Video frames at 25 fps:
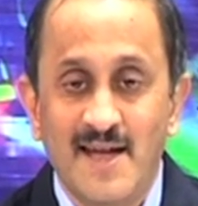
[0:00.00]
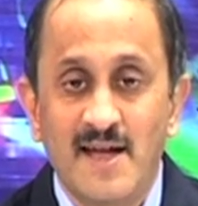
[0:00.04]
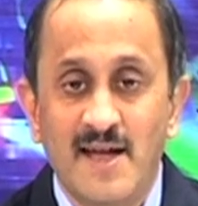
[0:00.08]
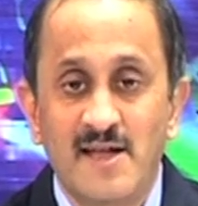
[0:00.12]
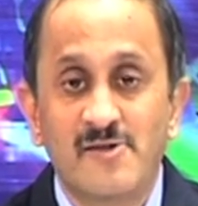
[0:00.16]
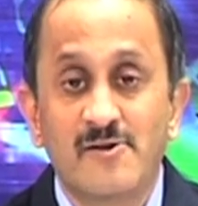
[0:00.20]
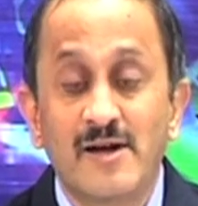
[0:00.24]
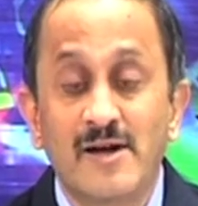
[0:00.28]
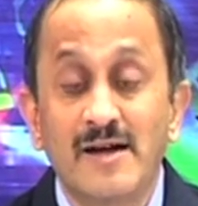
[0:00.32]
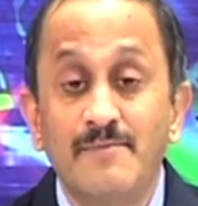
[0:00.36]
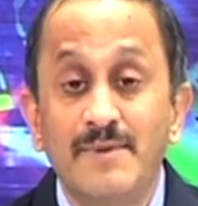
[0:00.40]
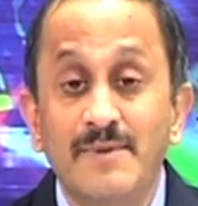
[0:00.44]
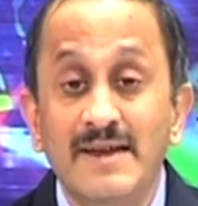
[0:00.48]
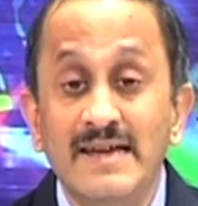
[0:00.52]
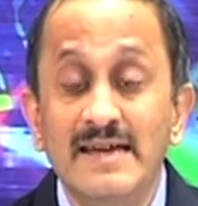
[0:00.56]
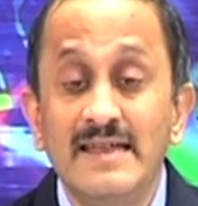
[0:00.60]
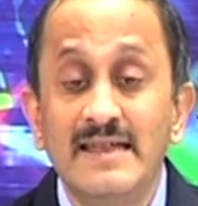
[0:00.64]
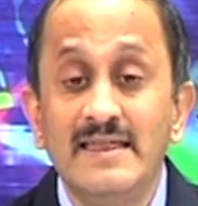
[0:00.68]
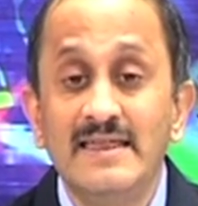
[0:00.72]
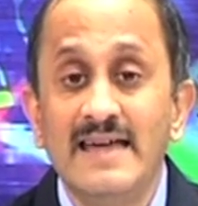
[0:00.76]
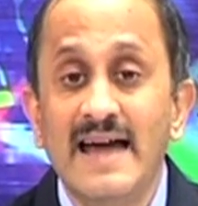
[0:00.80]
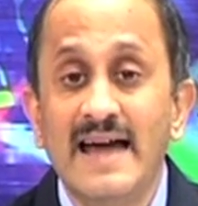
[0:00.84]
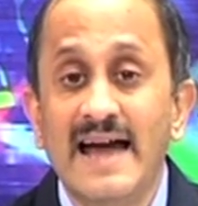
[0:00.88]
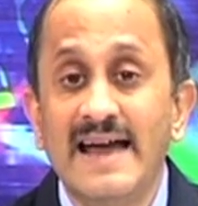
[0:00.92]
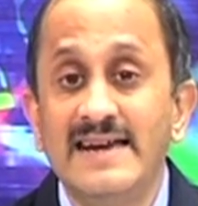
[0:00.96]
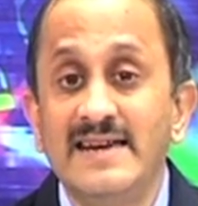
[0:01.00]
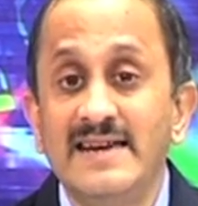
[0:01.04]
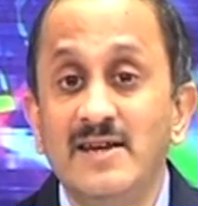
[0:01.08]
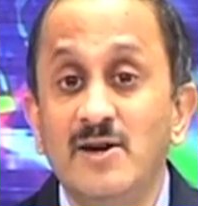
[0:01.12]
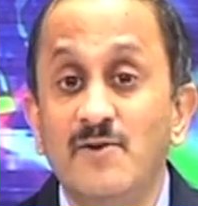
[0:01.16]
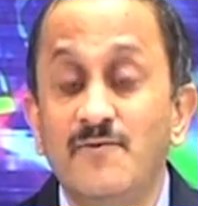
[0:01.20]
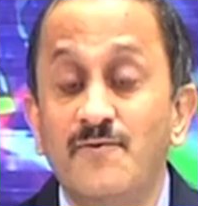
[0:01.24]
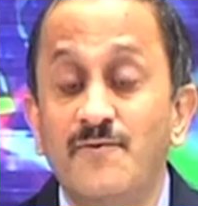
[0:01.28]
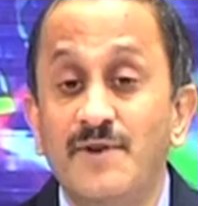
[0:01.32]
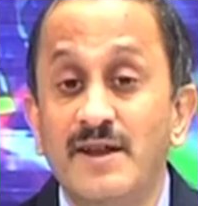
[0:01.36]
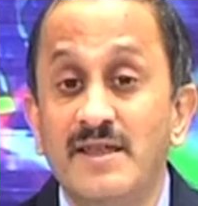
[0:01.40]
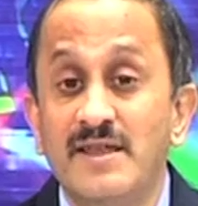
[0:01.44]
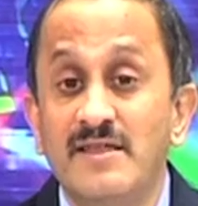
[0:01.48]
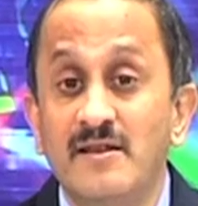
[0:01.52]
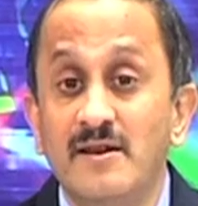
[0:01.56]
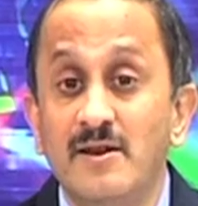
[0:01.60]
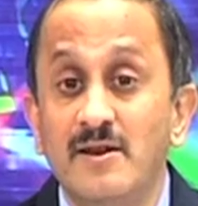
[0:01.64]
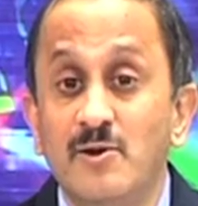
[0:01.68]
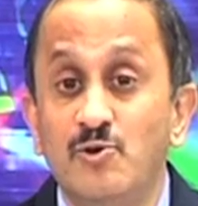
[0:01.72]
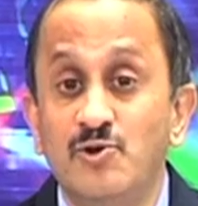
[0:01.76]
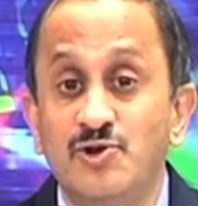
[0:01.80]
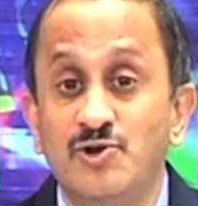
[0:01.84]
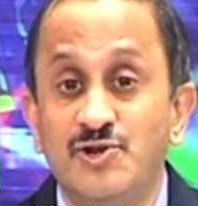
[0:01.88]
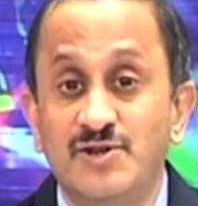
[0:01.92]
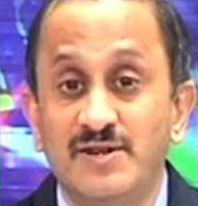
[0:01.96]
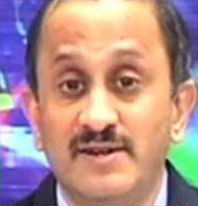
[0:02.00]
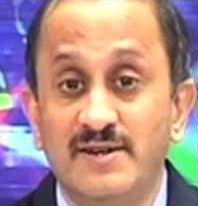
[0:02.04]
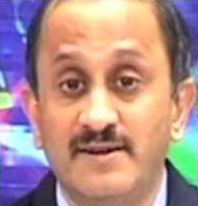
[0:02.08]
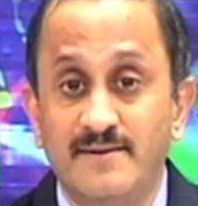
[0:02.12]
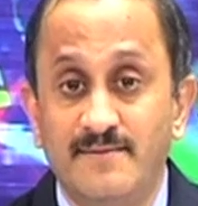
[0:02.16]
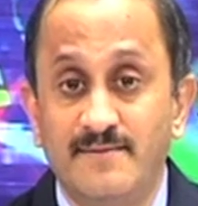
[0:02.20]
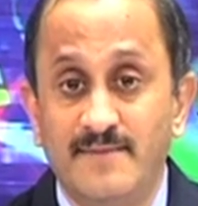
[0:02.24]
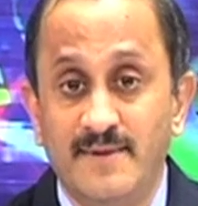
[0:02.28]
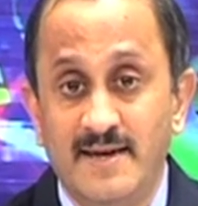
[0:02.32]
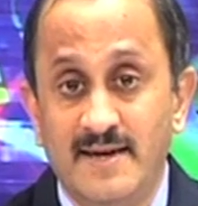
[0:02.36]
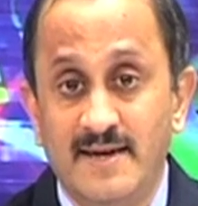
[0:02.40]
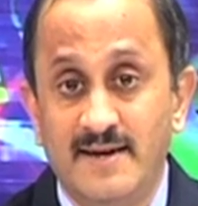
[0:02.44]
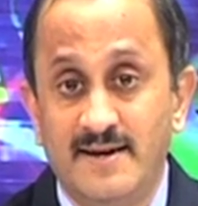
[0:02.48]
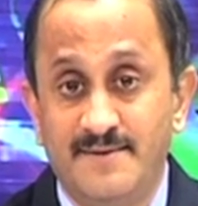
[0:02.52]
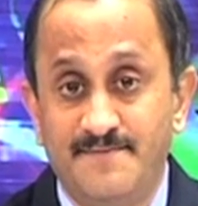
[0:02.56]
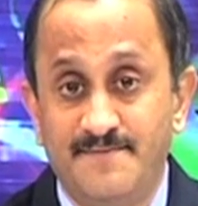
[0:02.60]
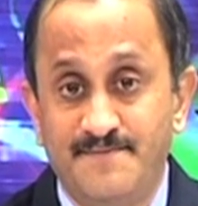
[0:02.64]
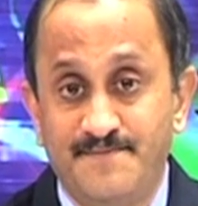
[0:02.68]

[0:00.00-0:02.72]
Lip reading: So, I bring in the idea of resolution here.